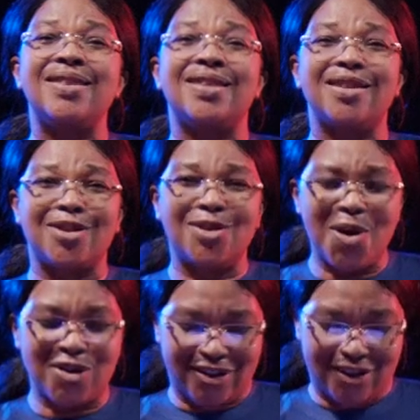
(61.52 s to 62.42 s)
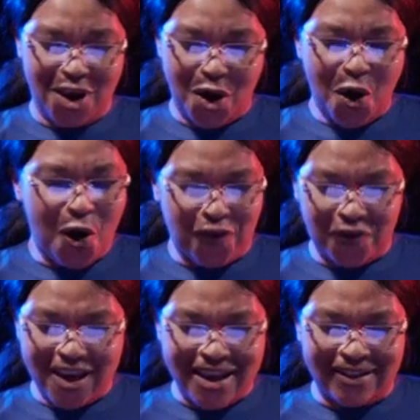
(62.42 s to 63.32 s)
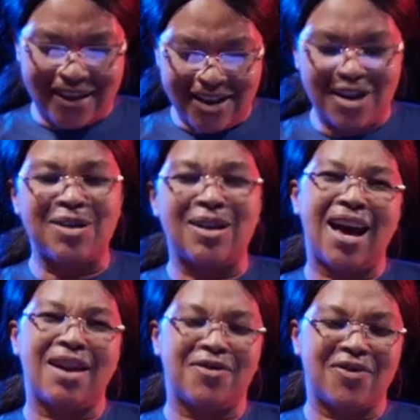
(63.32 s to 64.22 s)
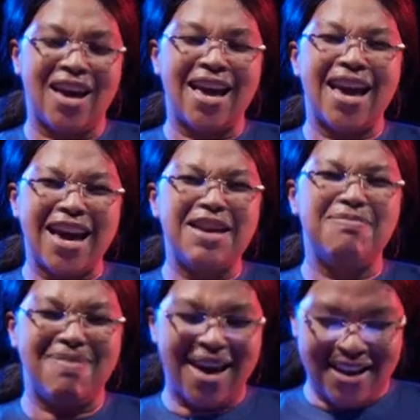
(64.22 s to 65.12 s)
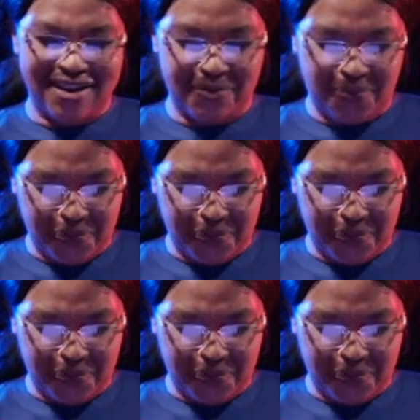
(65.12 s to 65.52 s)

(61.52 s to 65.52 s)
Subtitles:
is a source of eternal life. Amen.